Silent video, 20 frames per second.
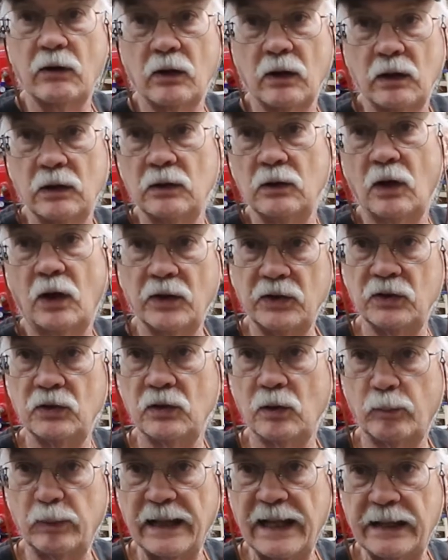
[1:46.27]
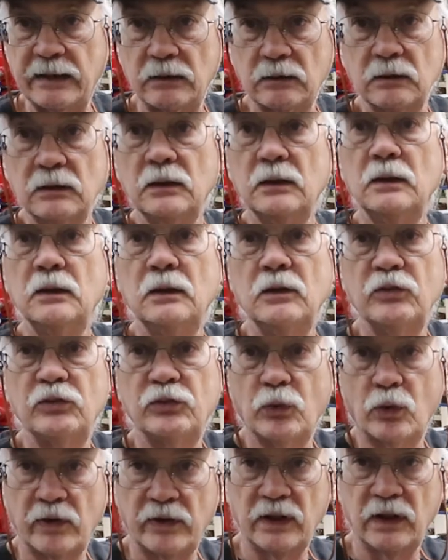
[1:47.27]
on the platen
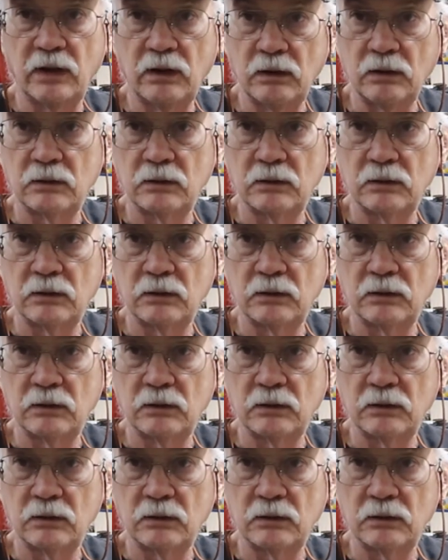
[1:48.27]
for the